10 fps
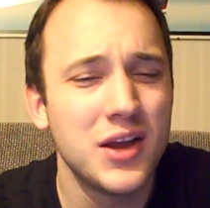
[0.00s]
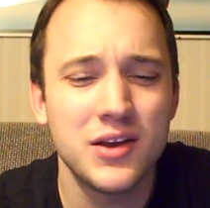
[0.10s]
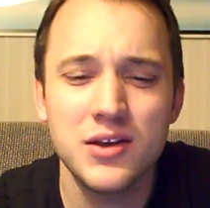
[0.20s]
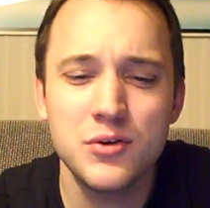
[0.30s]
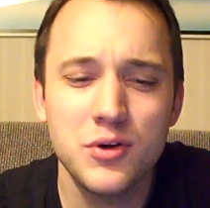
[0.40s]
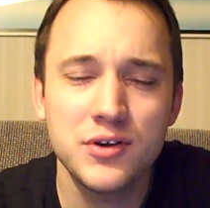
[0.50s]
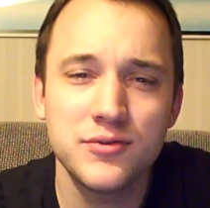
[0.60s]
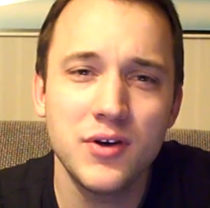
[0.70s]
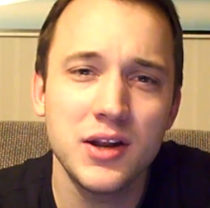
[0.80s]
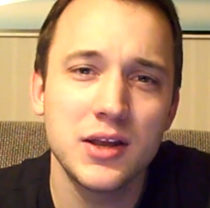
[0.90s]
It's
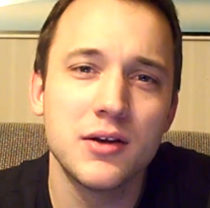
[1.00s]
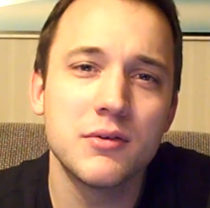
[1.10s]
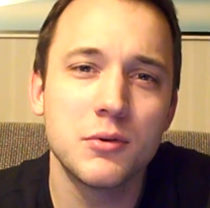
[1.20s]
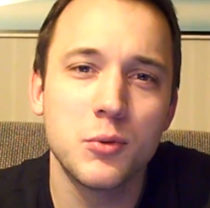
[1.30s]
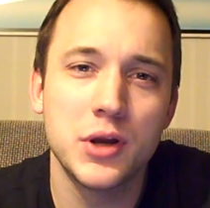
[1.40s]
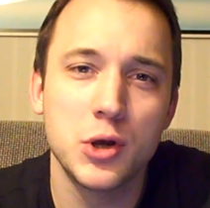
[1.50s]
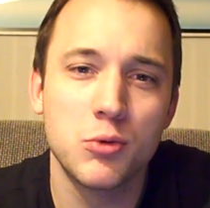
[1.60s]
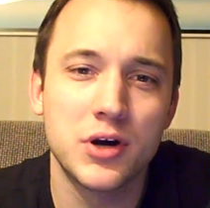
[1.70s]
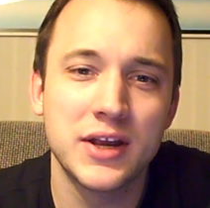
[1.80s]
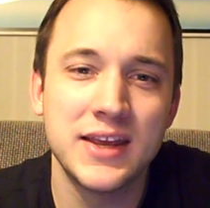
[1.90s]
funny, when you
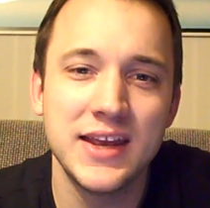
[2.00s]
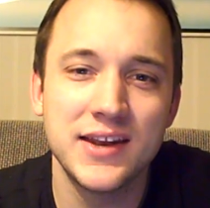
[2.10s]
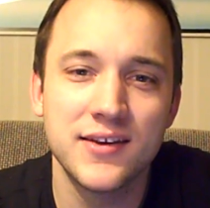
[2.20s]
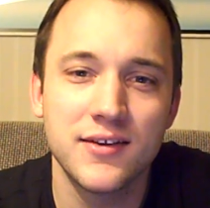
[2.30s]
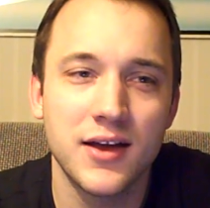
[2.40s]
were a kid,